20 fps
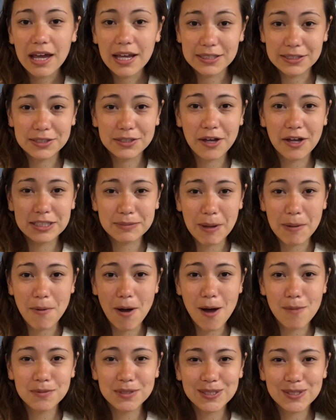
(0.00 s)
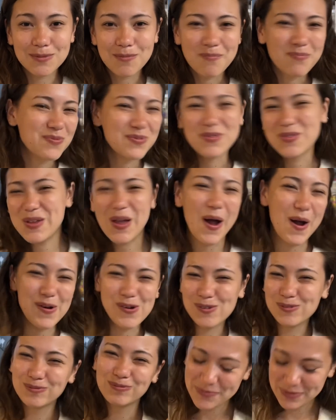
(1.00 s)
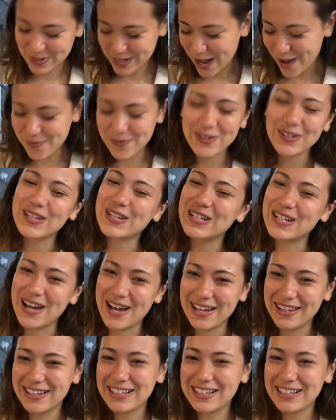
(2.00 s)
Is it as good as my mom's? No, definitely not.